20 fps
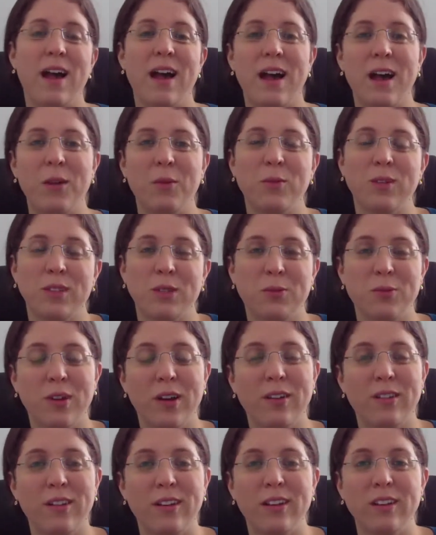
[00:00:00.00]
I was
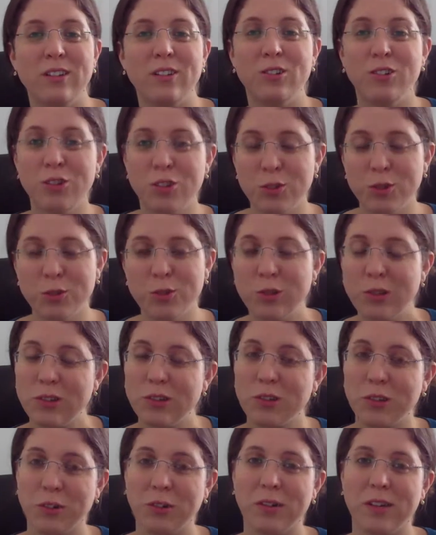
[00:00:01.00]
wearing
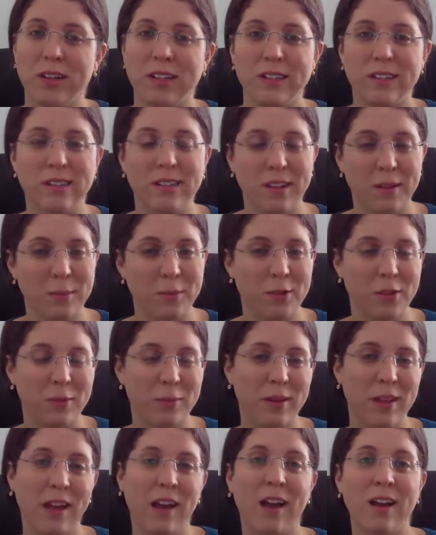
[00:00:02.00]
shoes during
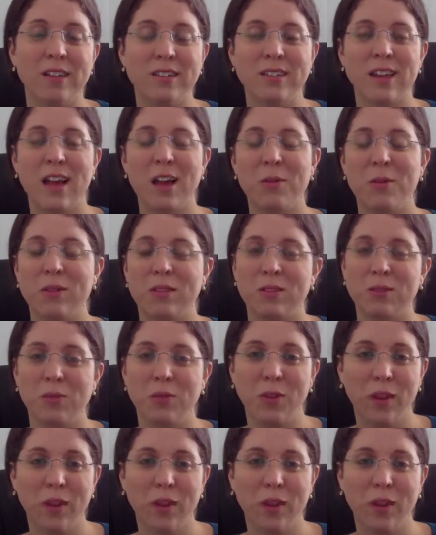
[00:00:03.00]
summer because I was